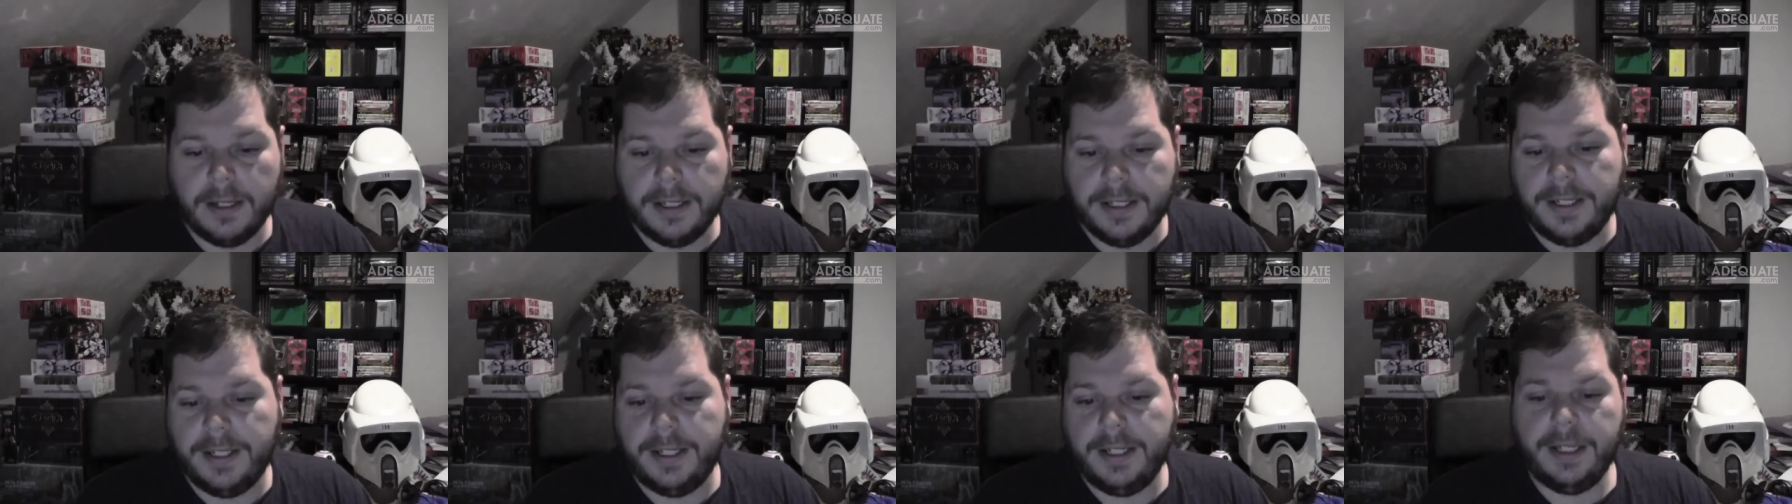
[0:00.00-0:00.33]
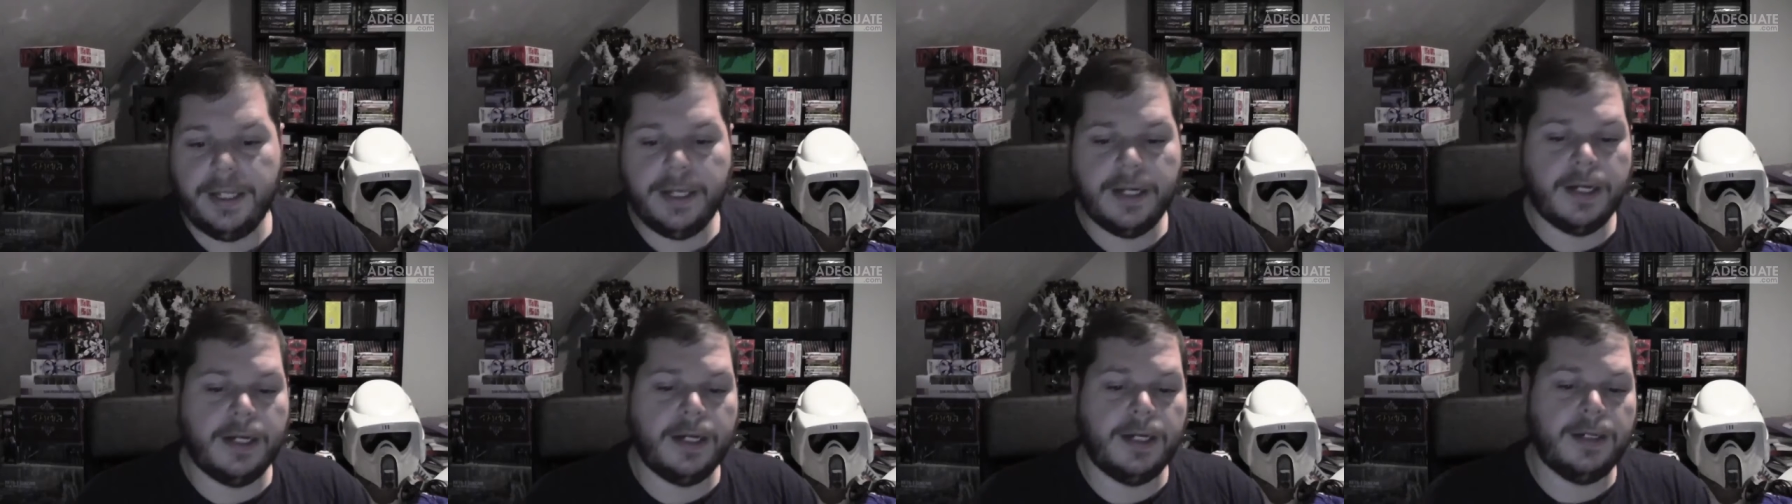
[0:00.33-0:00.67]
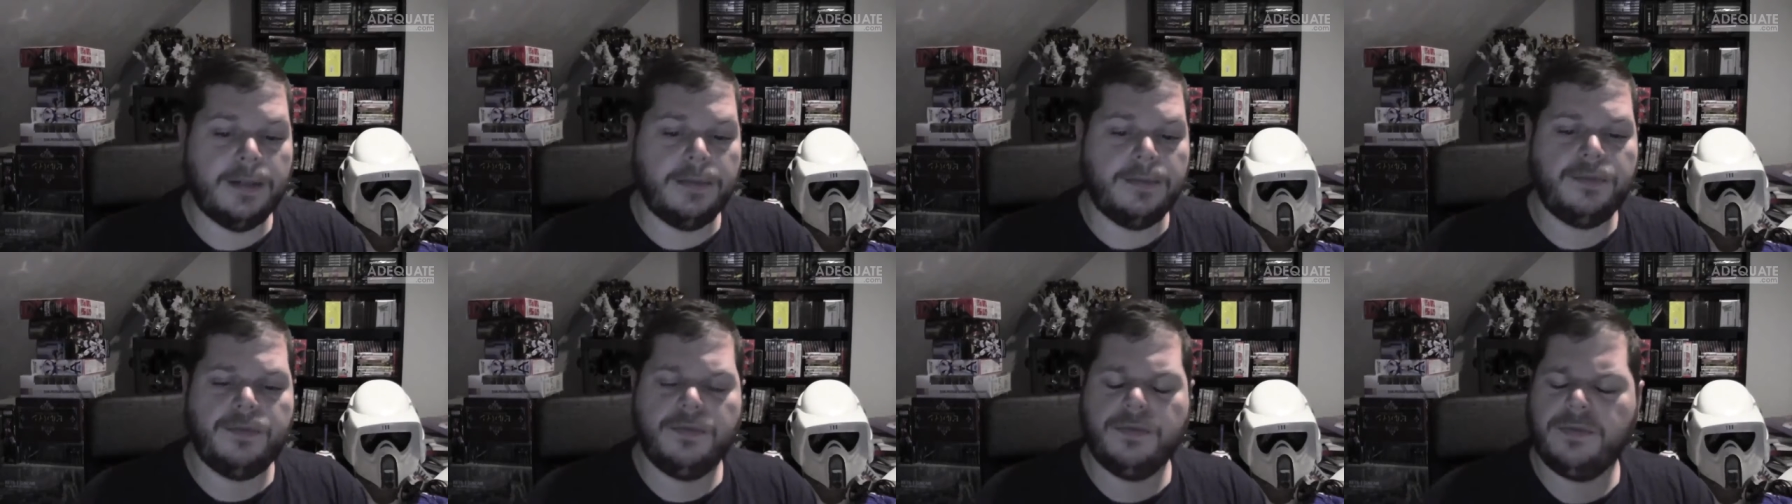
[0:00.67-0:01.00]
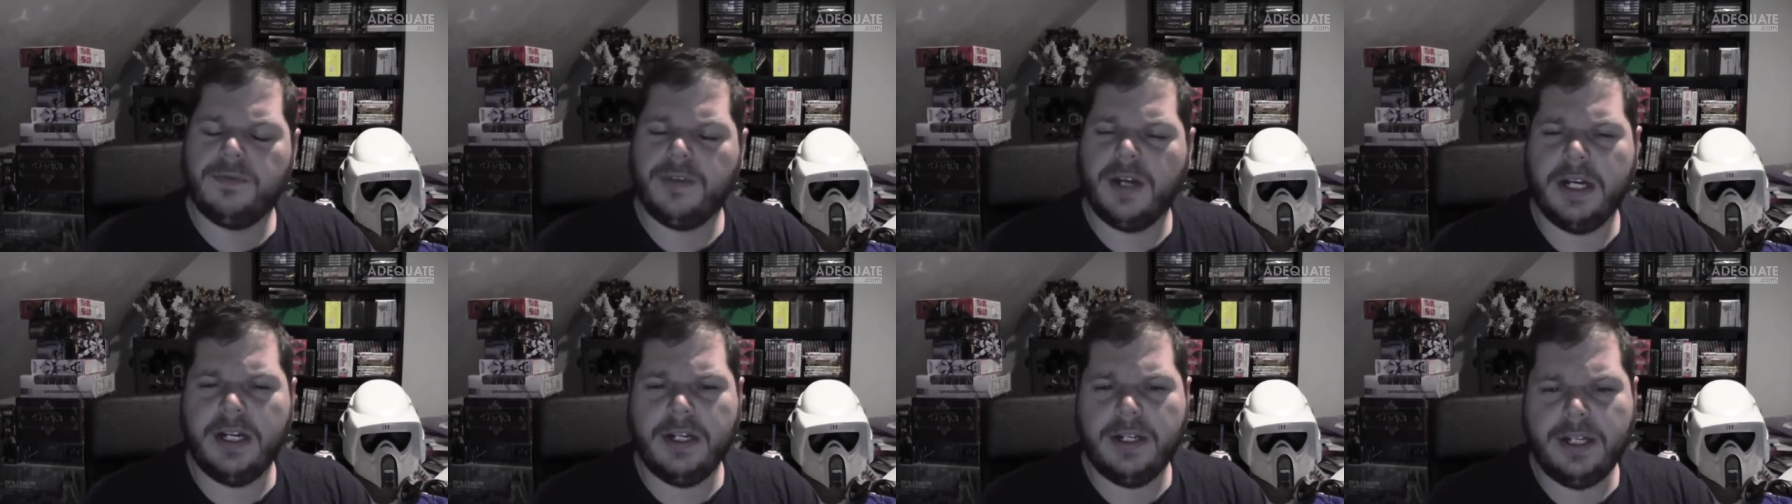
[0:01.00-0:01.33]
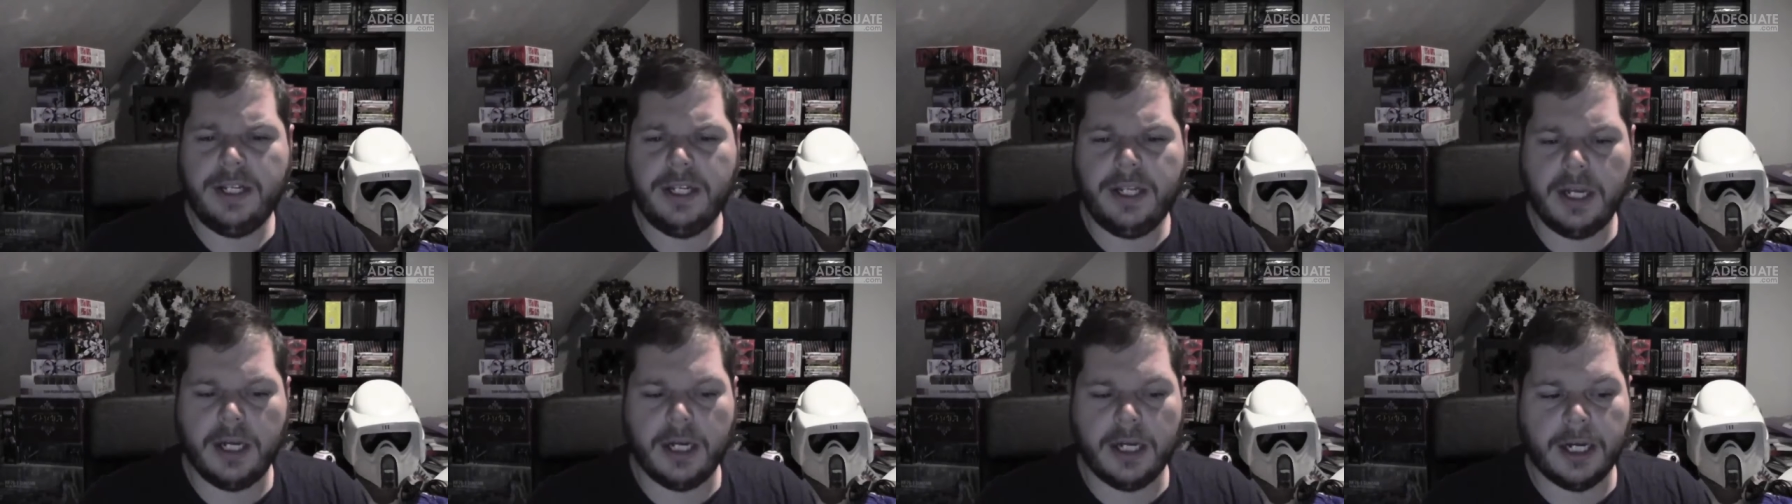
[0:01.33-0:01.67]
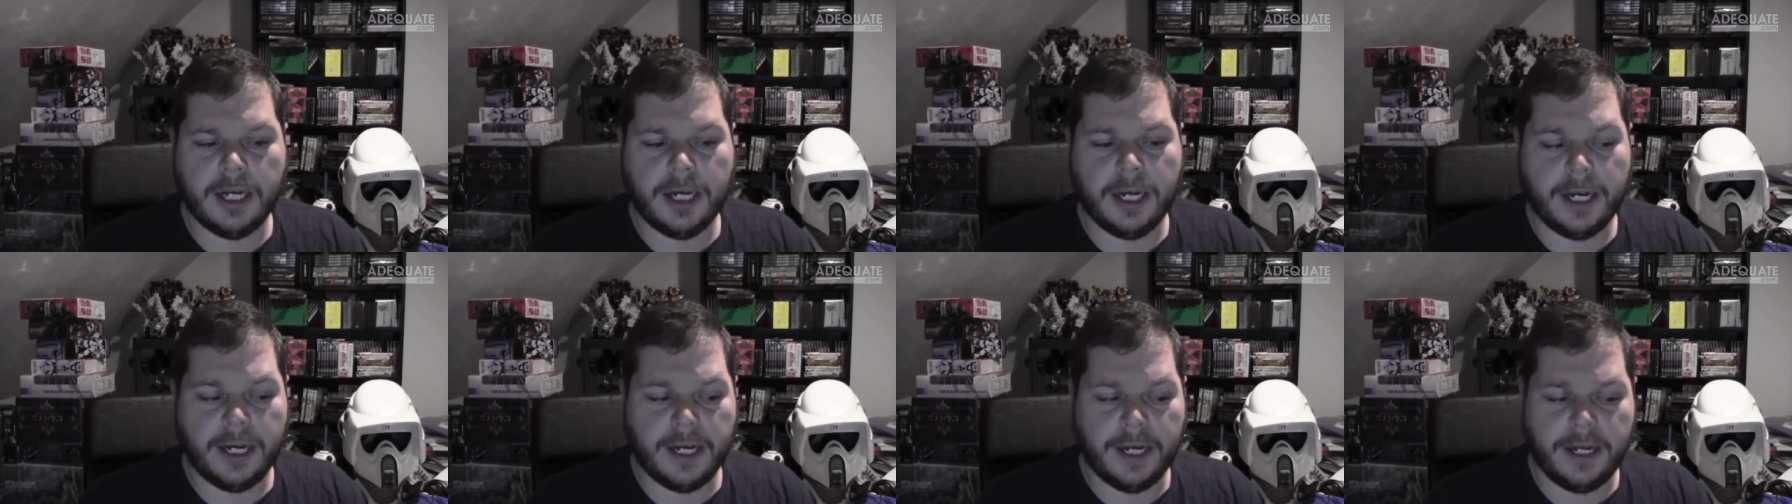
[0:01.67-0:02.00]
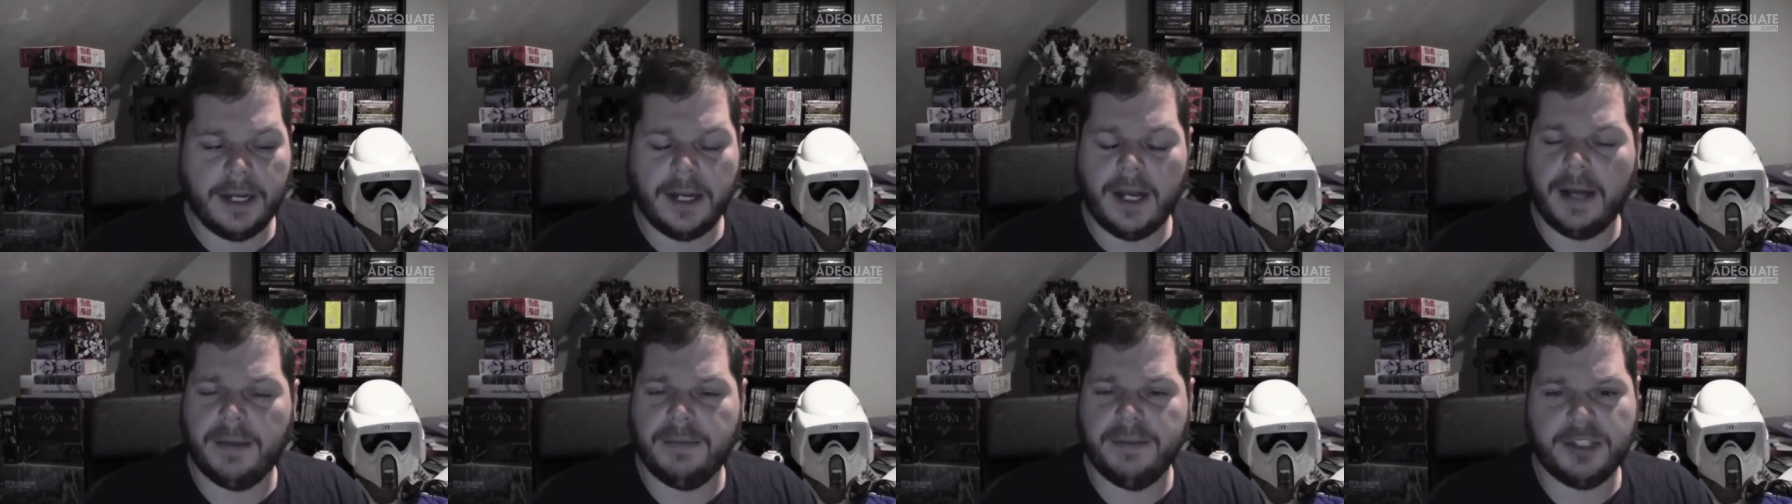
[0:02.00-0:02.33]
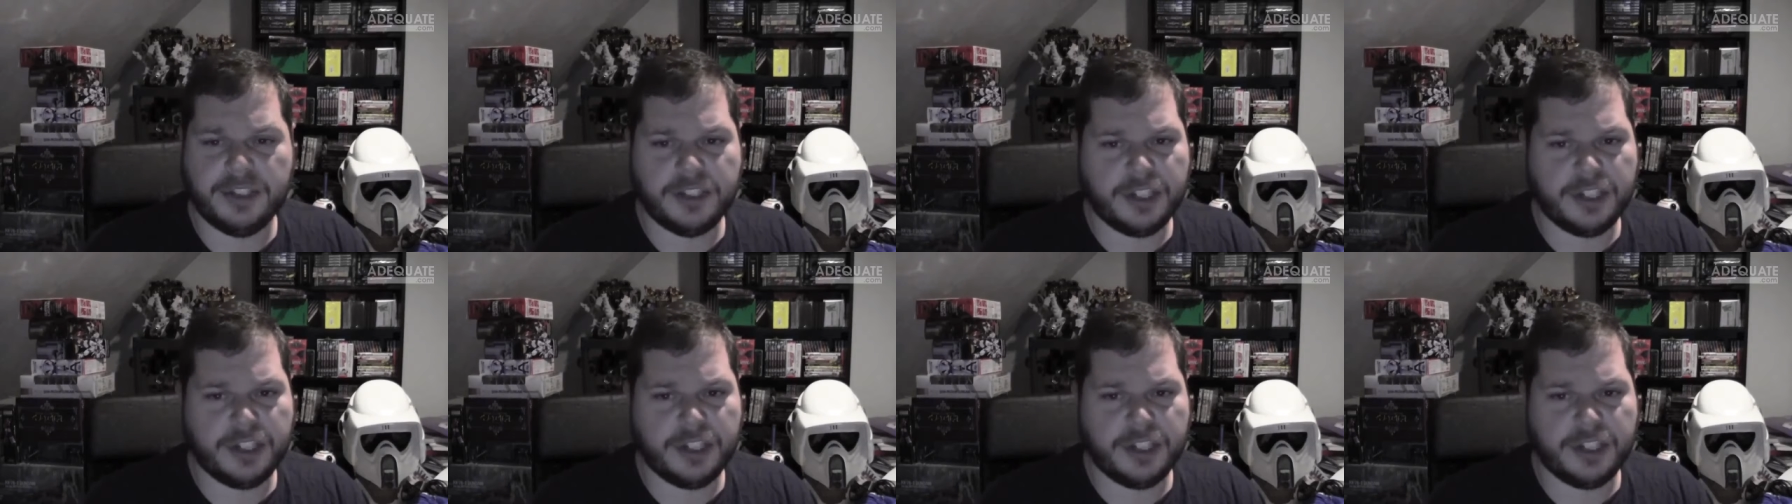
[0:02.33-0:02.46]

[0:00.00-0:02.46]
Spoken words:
Finally, I'm